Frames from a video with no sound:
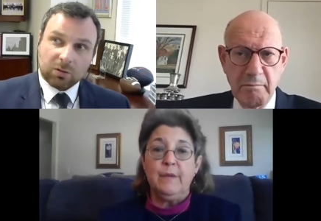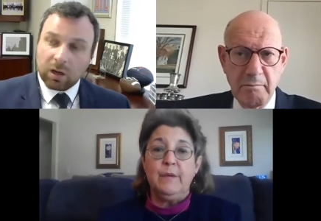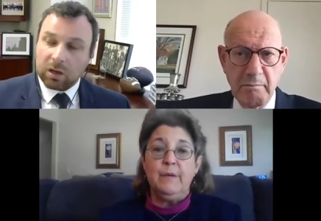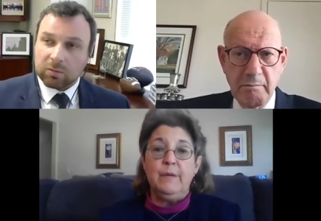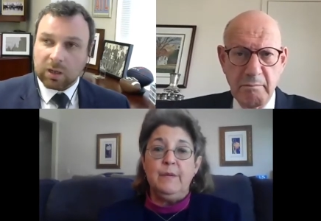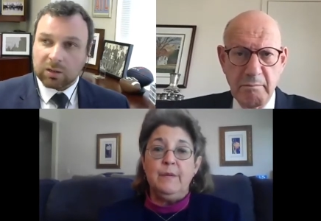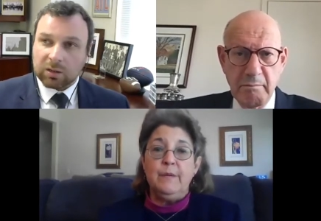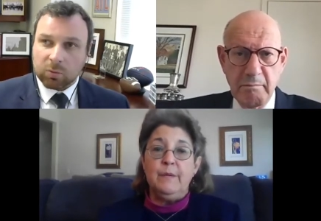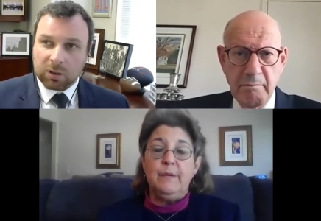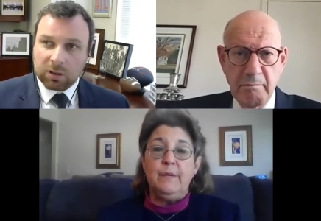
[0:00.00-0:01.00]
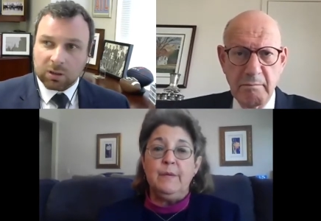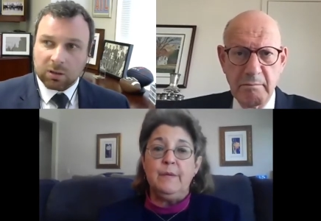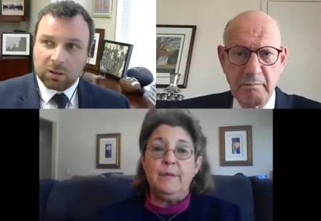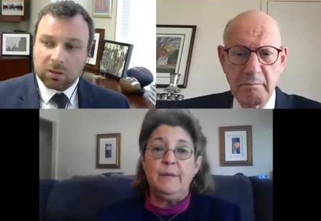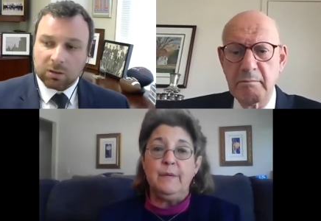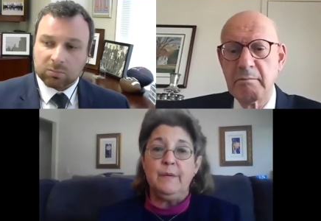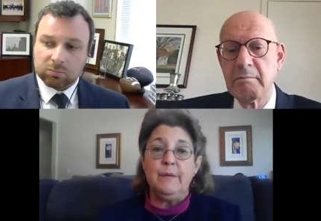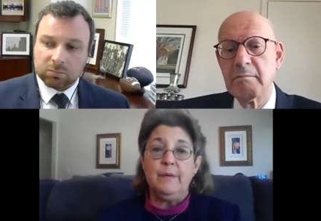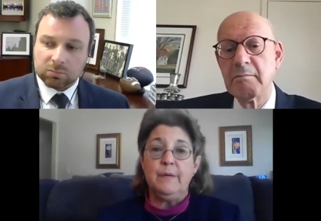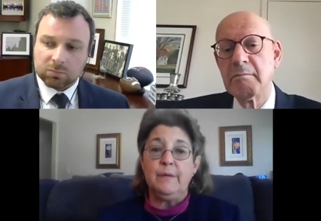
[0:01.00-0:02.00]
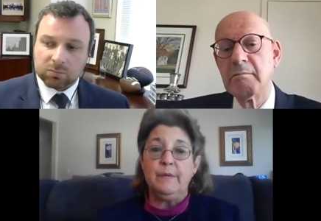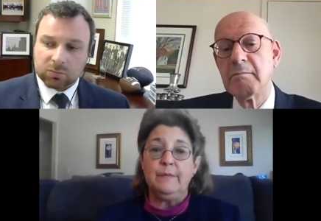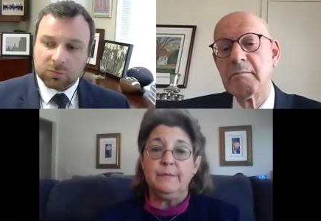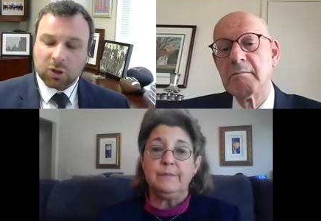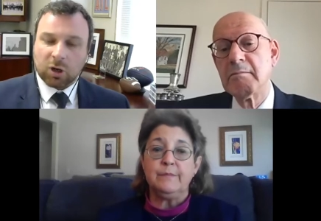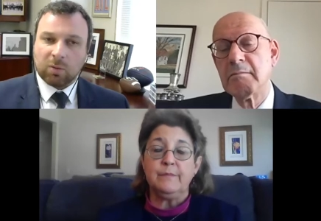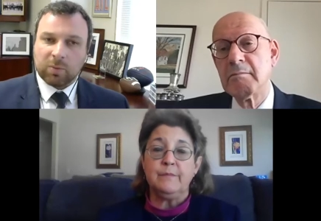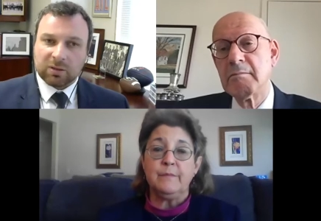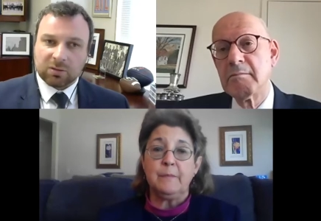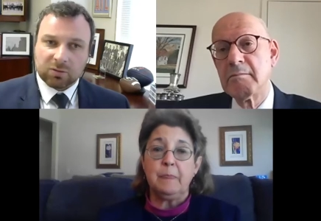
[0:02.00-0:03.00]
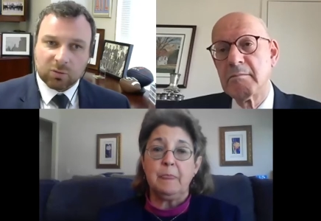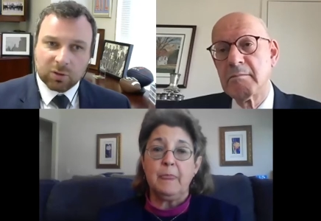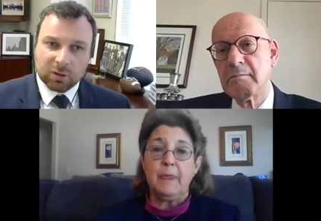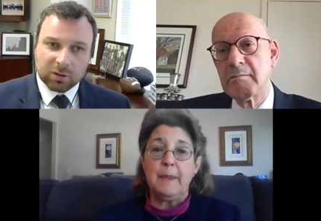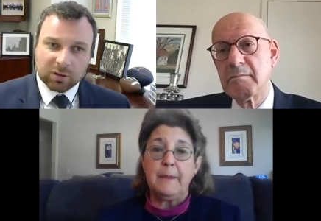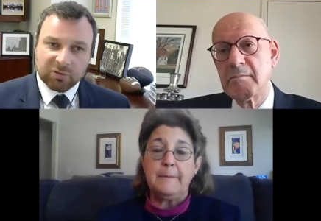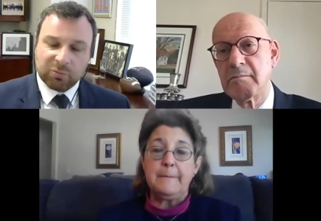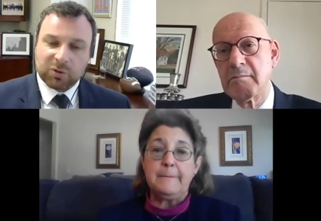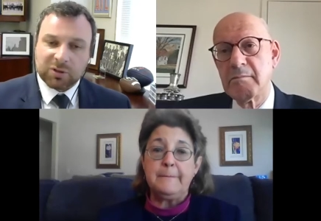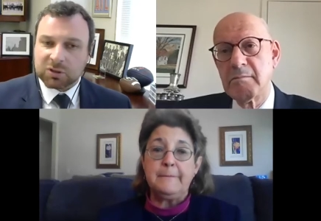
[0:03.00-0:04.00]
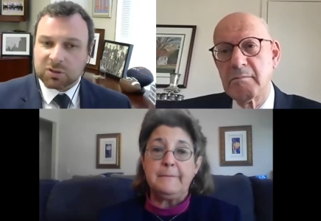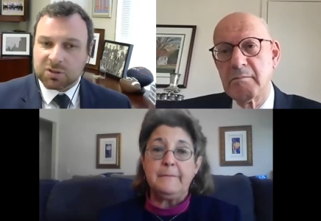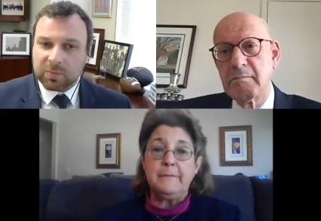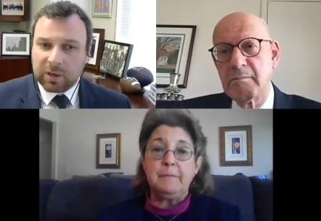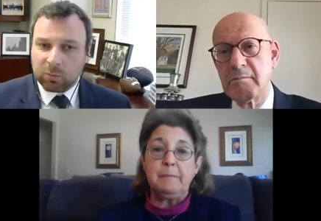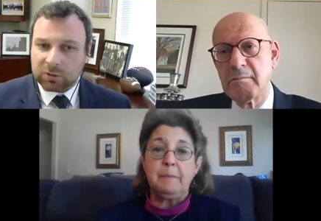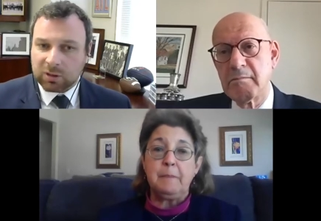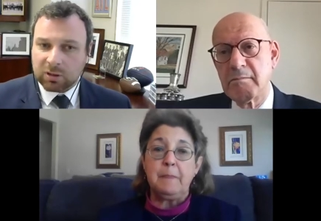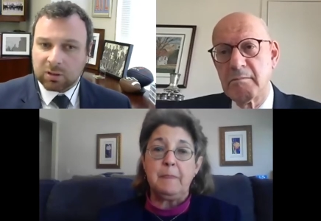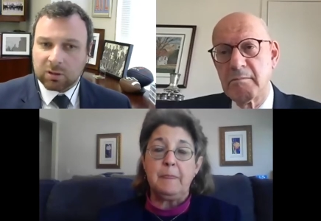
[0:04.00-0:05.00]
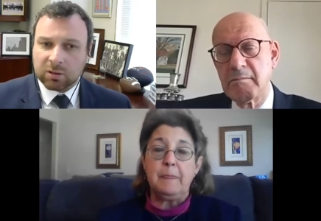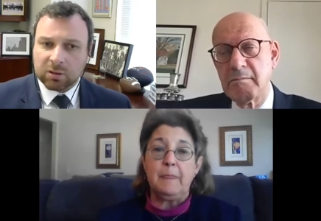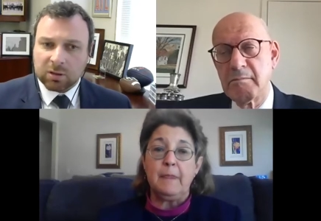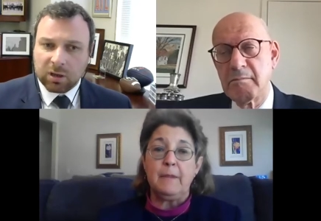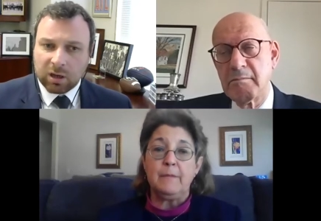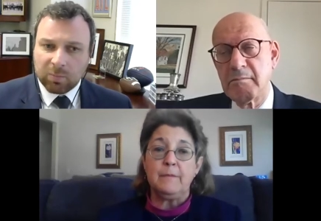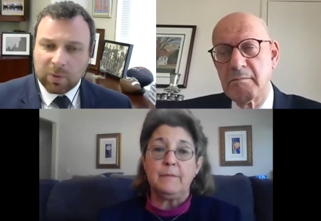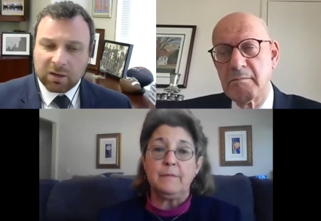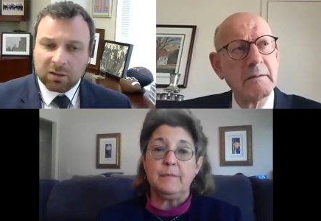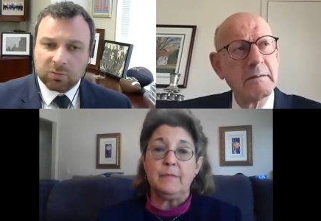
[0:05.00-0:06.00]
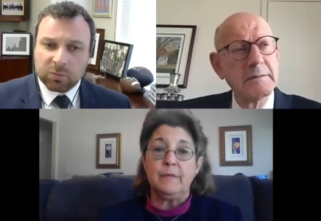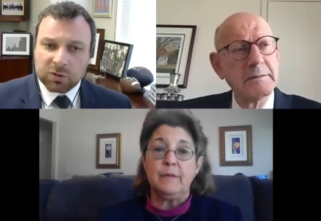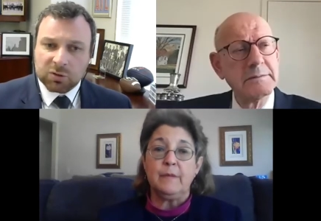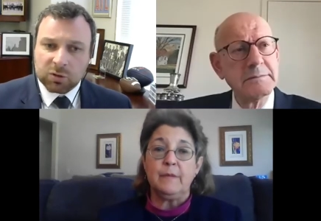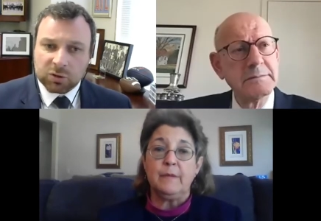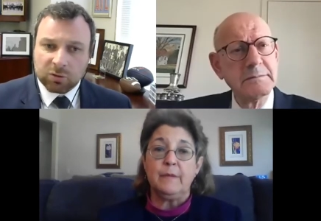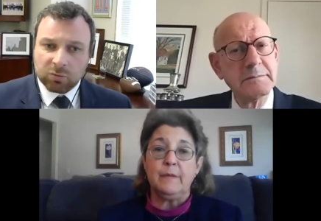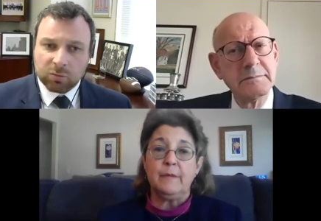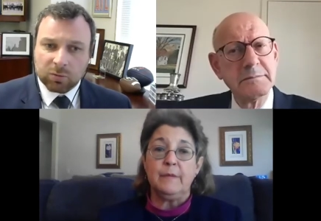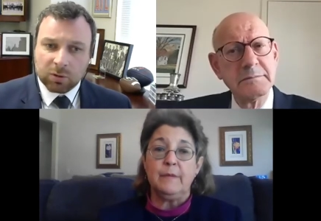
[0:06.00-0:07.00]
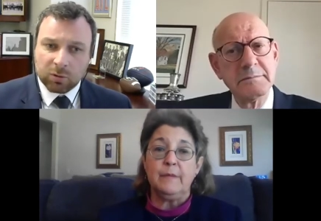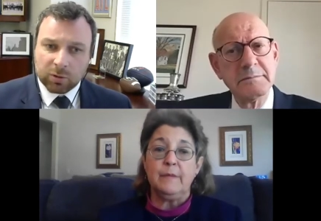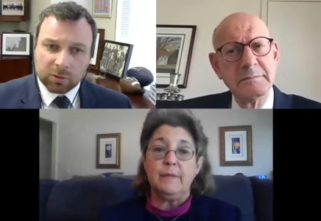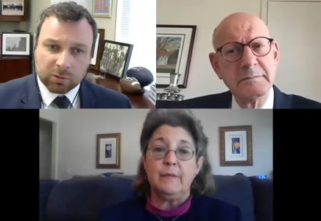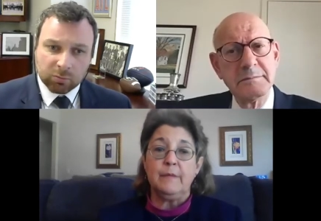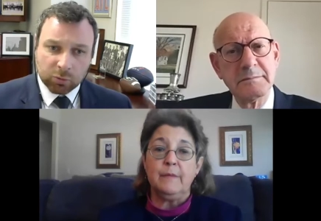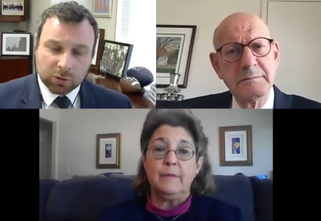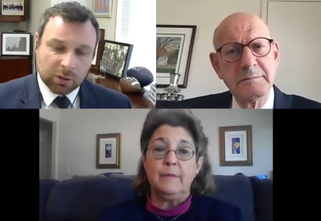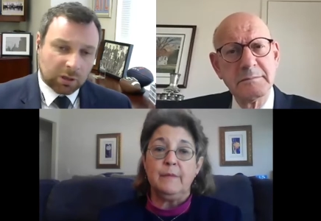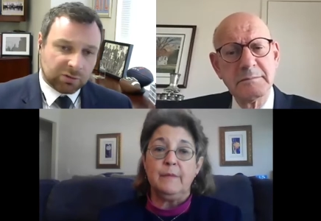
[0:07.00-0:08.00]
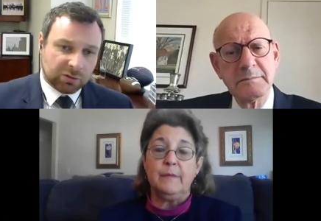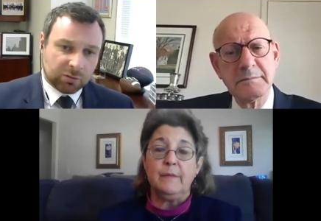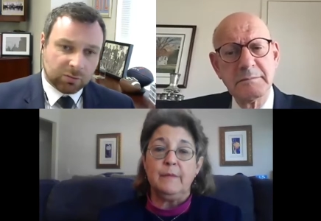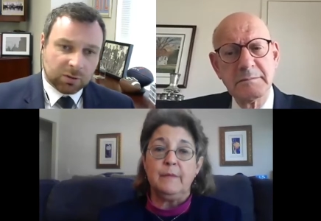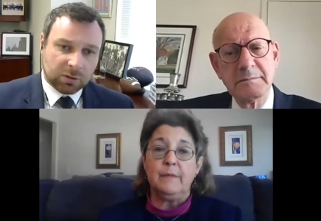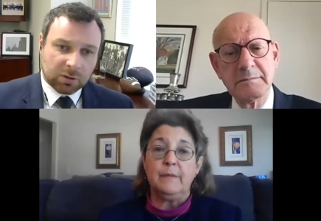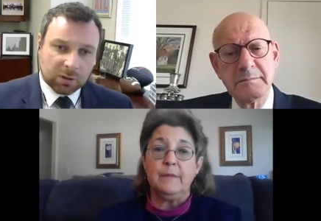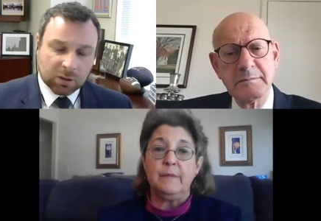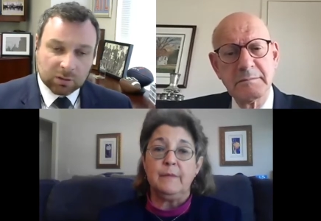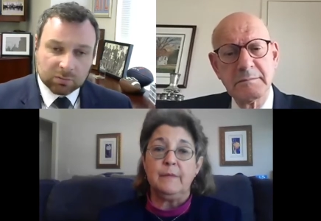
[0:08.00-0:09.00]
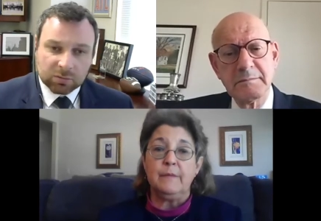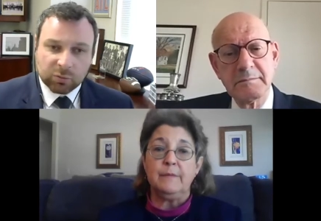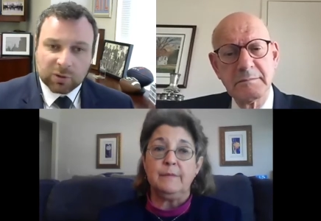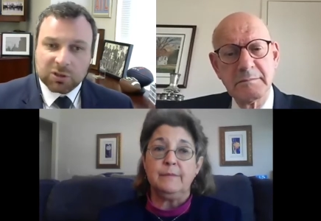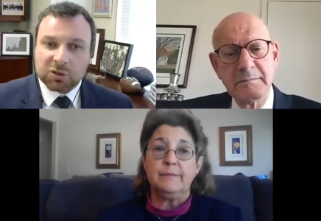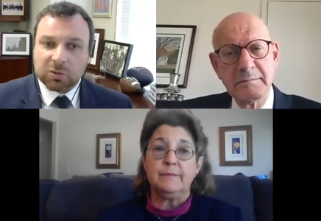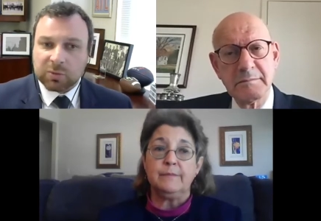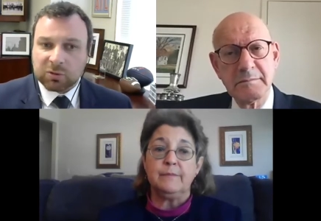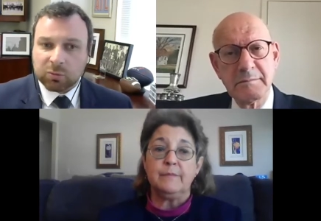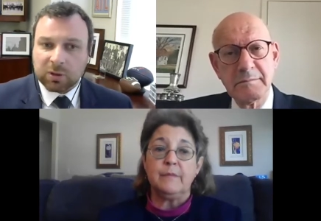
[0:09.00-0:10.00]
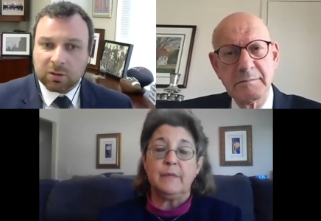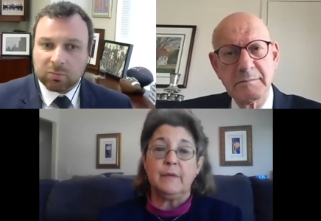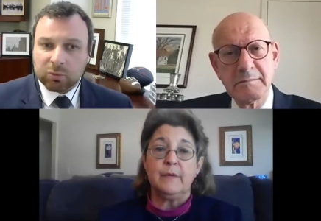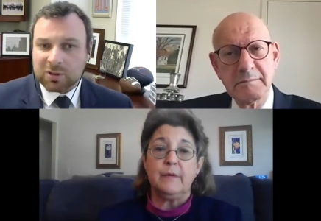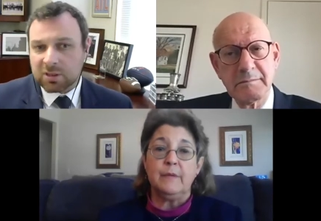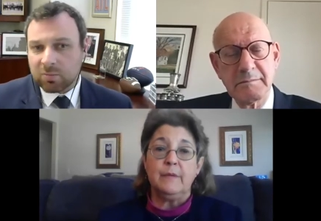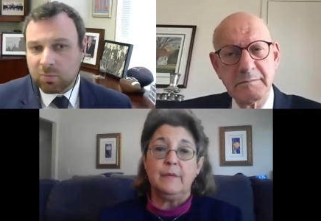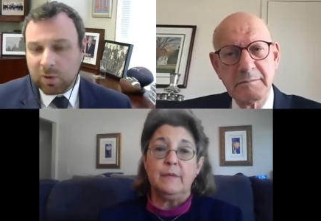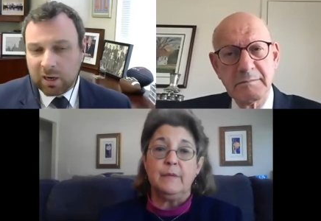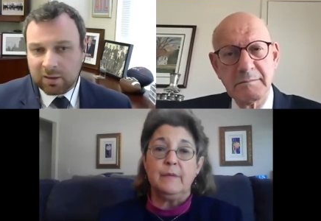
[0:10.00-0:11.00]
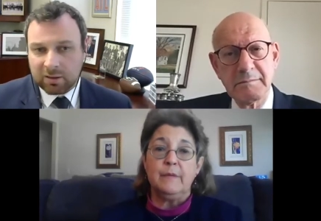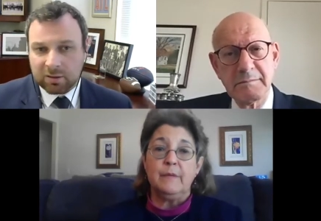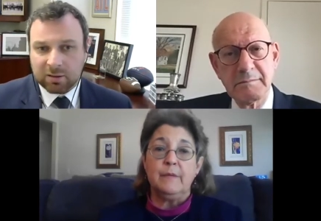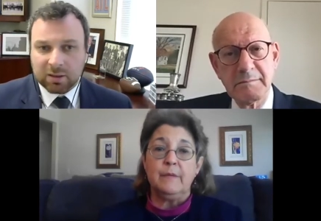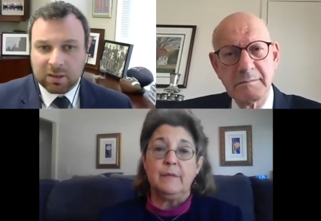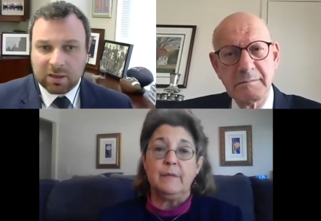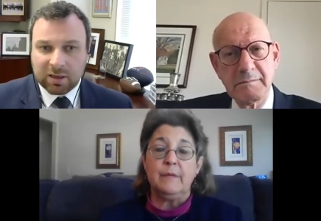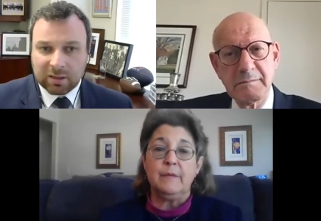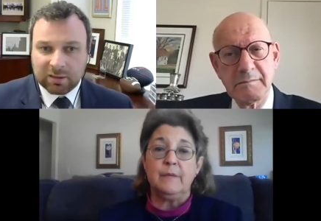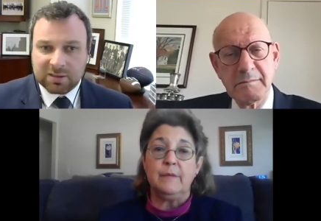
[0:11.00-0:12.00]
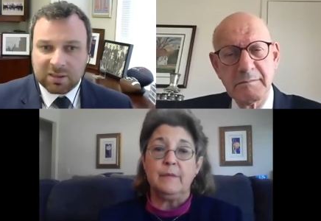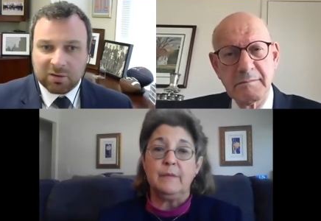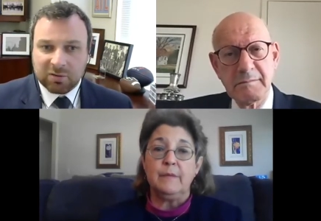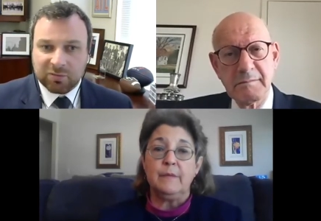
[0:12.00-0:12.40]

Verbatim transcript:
Speaker 1: Uh, I don't want to um, comment or give predictions about what the uh, Biden administration will or will not do. Uh, the relationship between President Biden and the state of